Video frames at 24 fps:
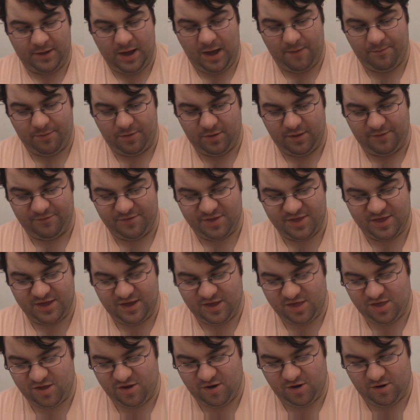couple of
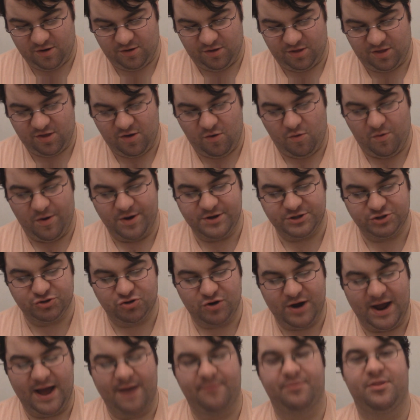sisters who are
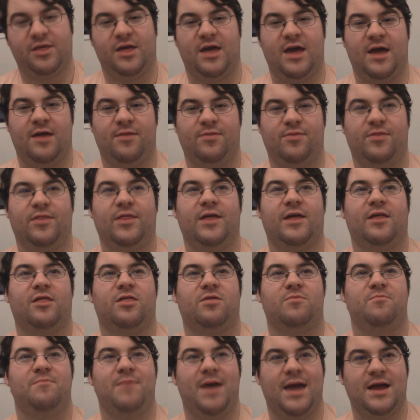trapped in
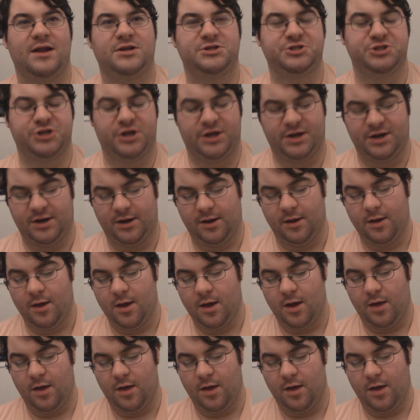this mansion,